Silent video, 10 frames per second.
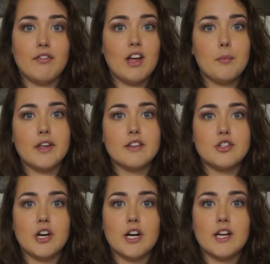family is
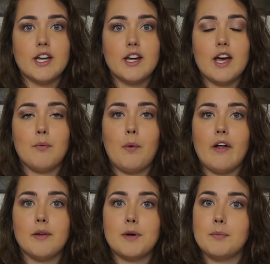Cherokee, and while
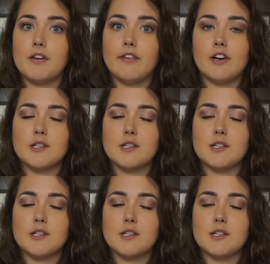it might be a very